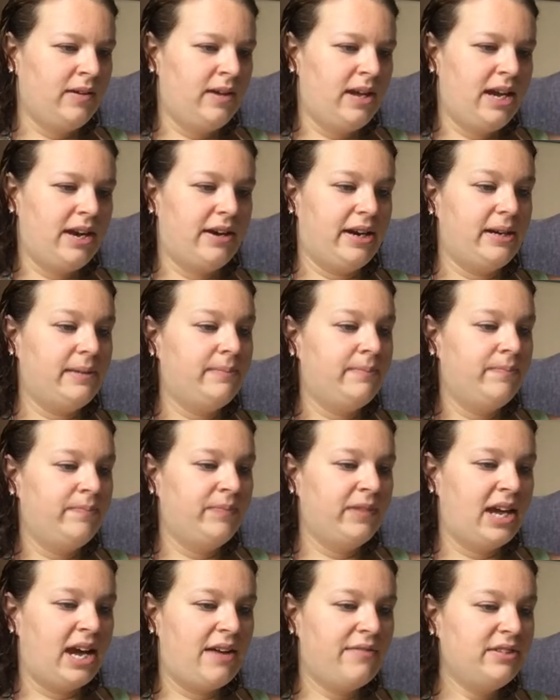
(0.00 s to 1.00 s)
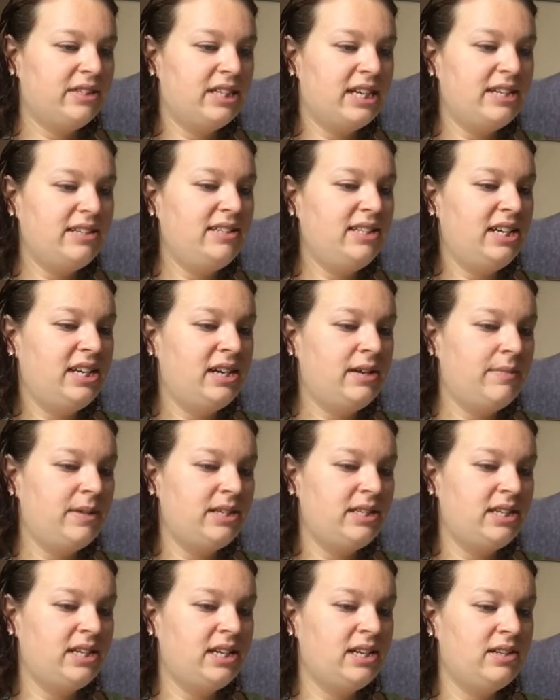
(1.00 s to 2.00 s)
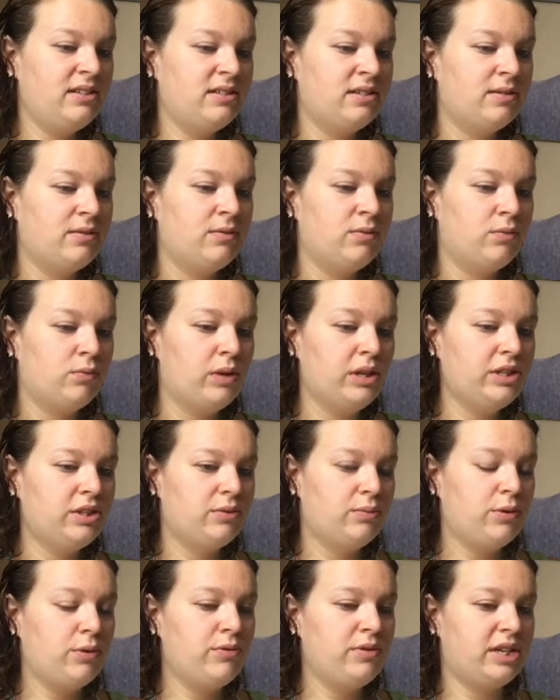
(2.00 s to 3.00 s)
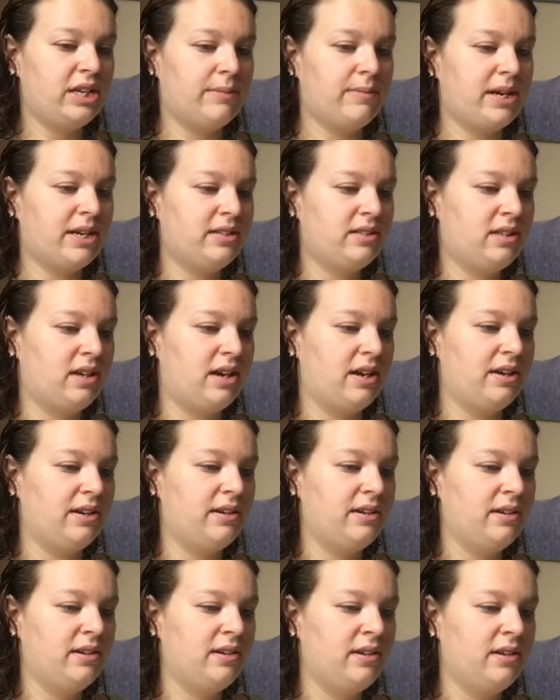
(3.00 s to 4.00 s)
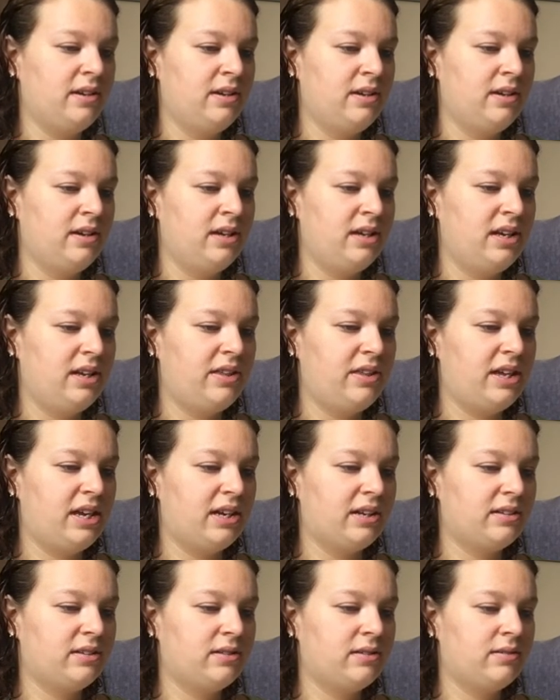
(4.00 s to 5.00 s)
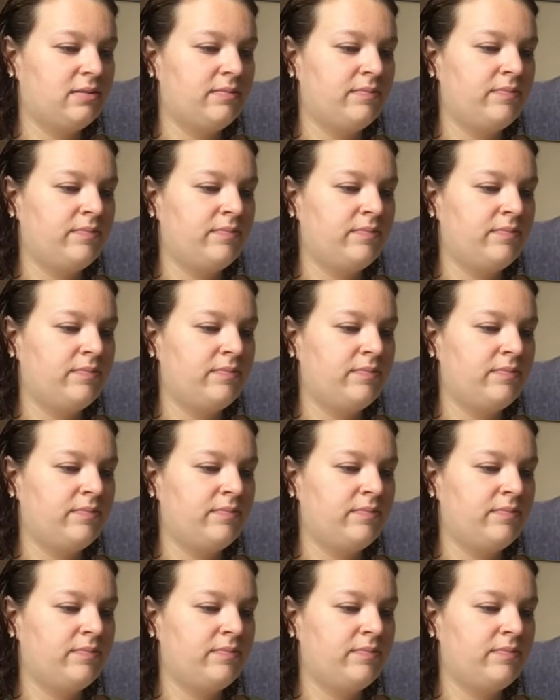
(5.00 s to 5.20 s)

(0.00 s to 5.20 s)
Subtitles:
Harry, haven't I seen him as he is? What's wounding my son? He thinks.